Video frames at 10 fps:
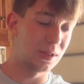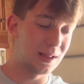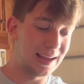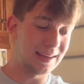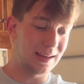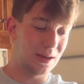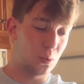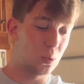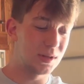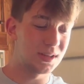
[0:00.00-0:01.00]
like
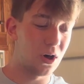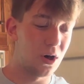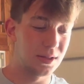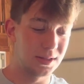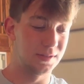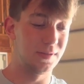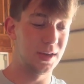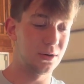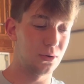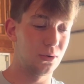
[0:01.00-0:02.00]
what's on this
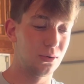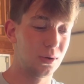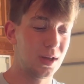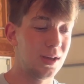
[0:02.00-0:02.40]
vehicle.